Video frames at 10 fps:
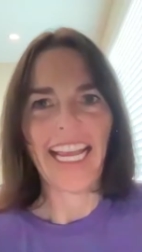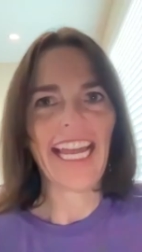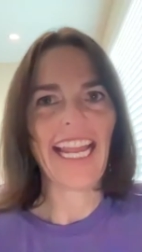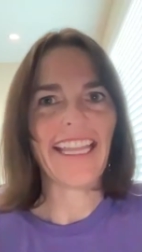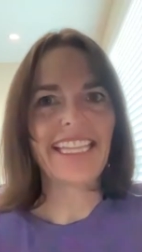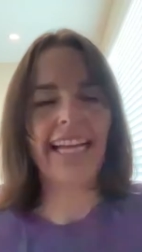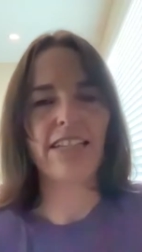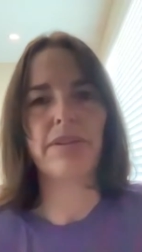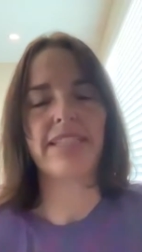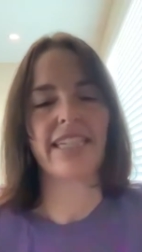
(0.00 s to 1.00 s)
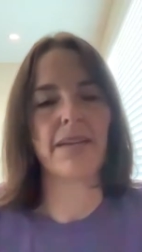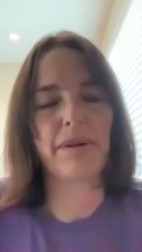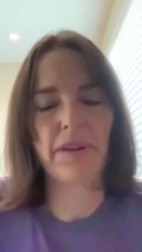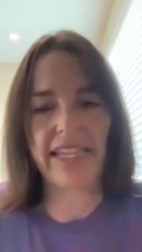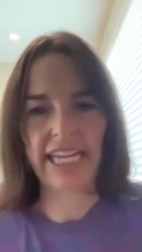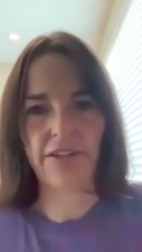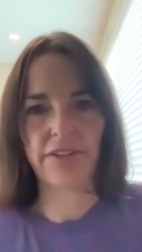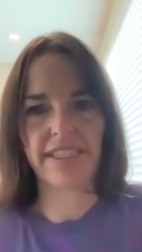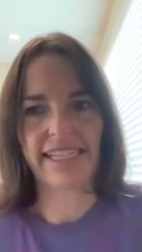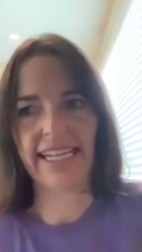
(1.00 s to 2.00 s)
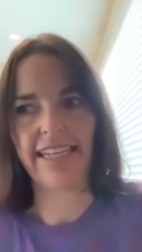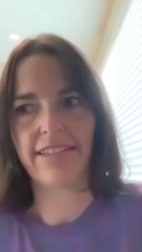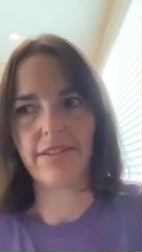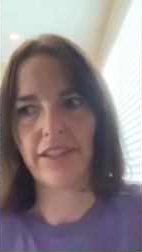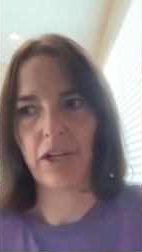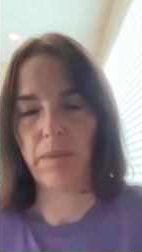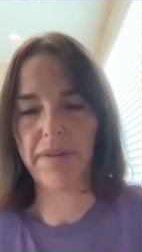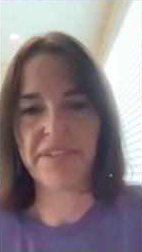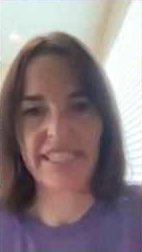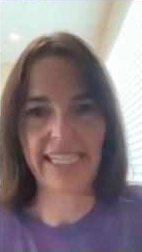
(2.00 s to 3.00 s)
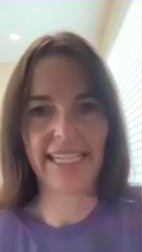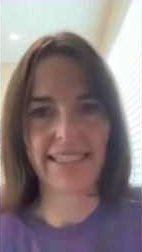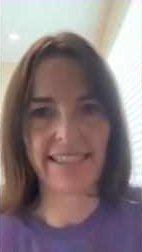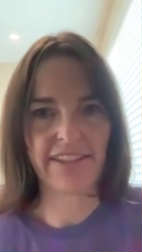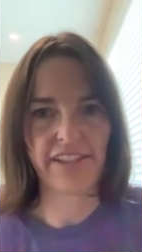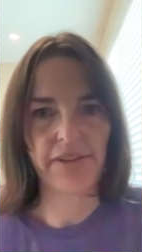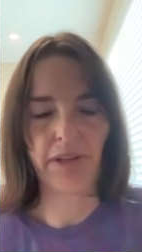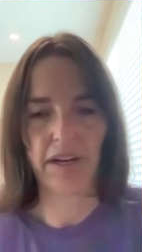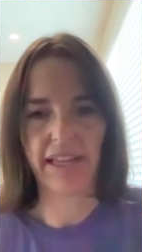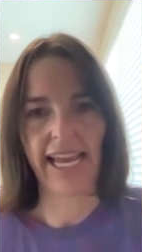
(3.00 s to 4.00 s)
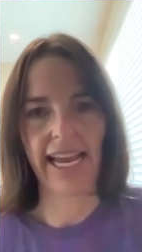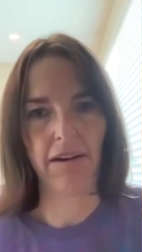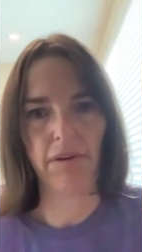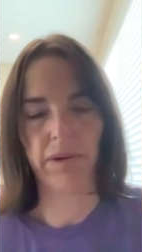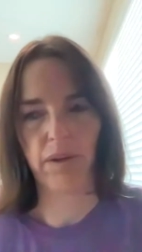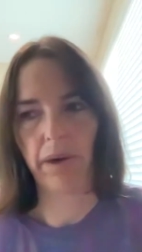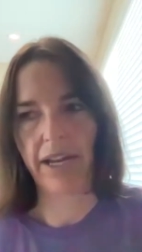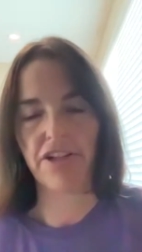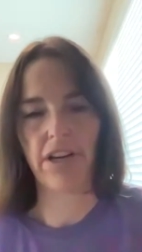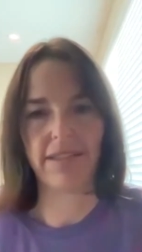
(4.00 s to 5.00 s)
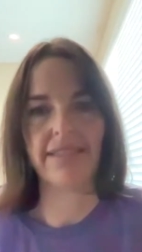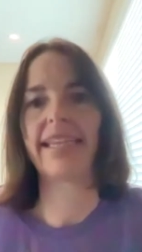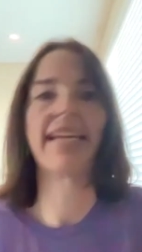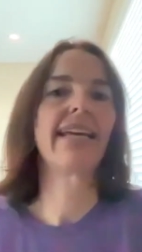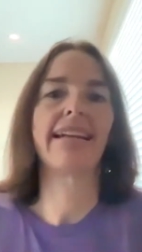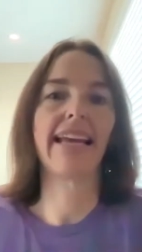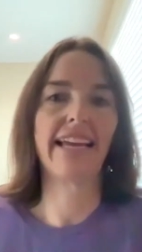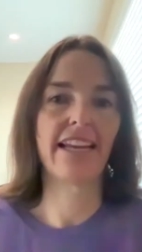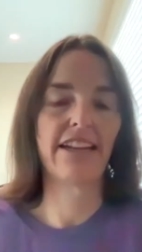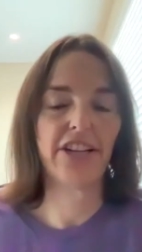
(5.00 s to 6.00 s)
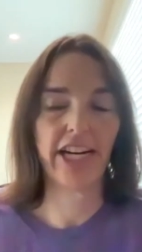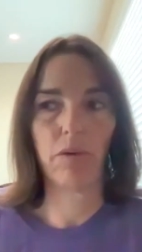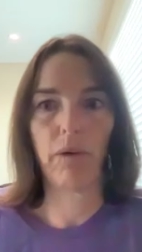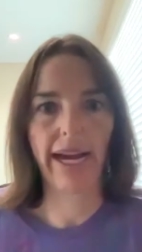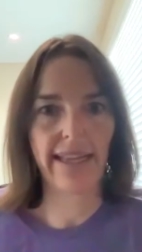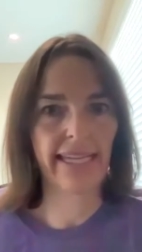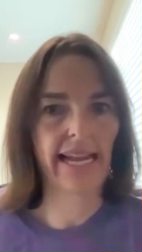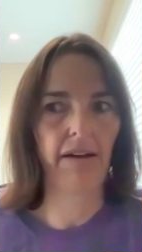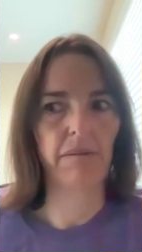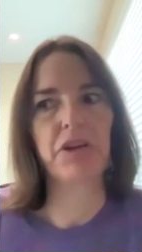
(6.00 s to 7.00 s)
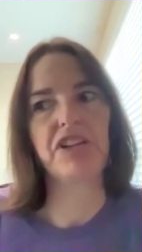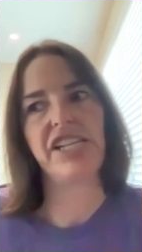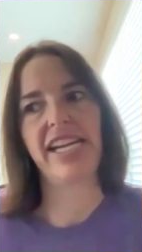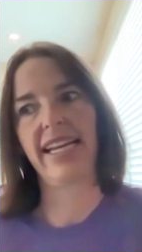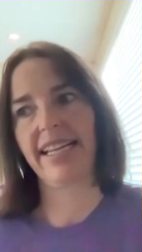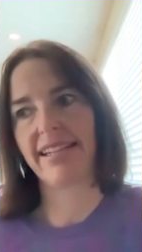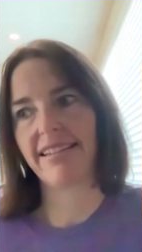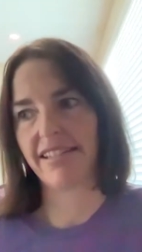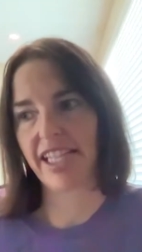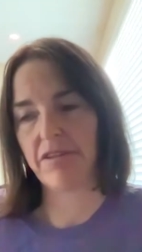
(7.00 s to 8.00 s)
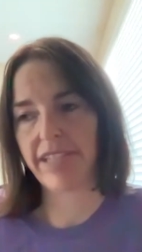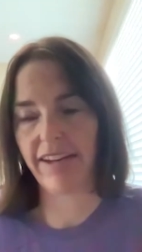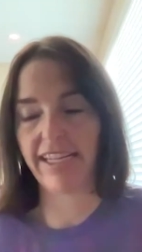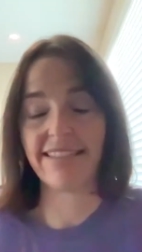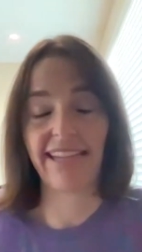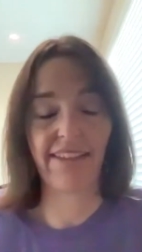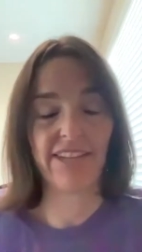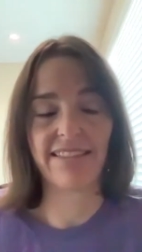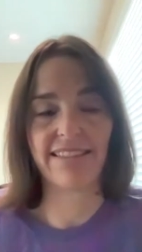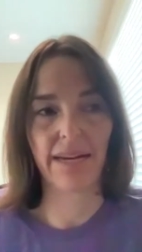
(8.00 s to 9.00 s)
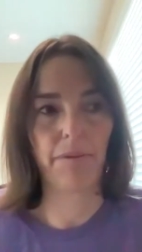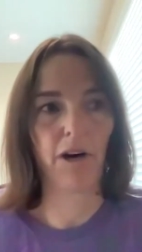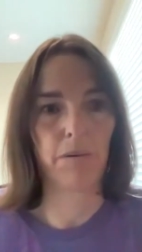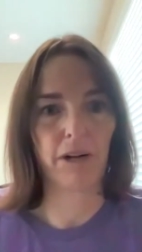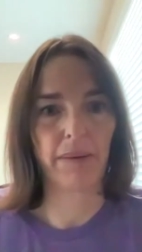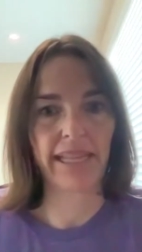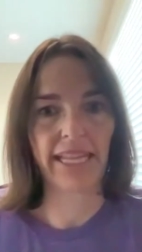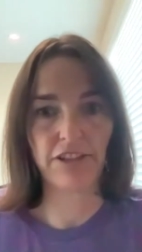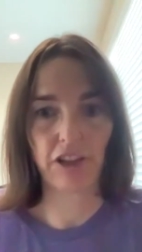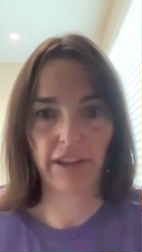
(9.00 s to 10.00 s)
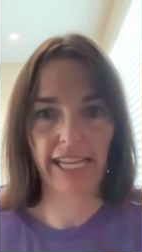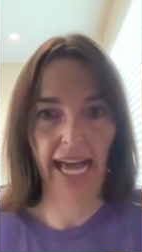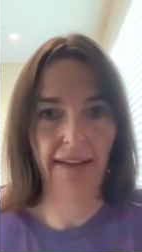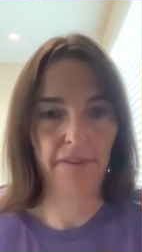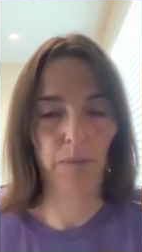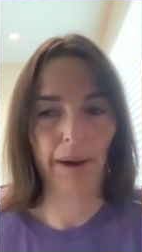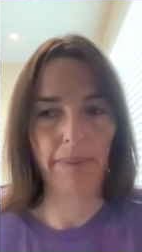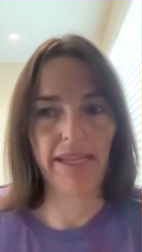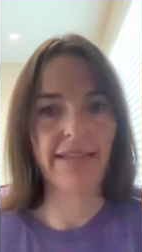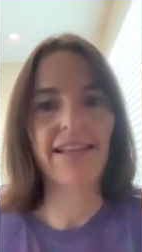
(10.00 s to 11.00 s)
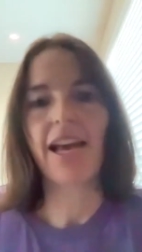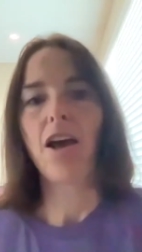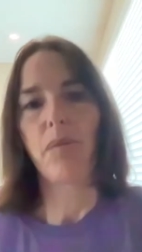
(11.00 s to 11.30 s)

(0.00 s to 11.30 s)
Yeah, and I think that's what's going to be really interesting is, you know, we've seen TCU go to the air and with Quentin Johnston and Jared Wiley now emerging and, you know, Darius Davis, Taye Barber. I mean, they certainly have the weapons.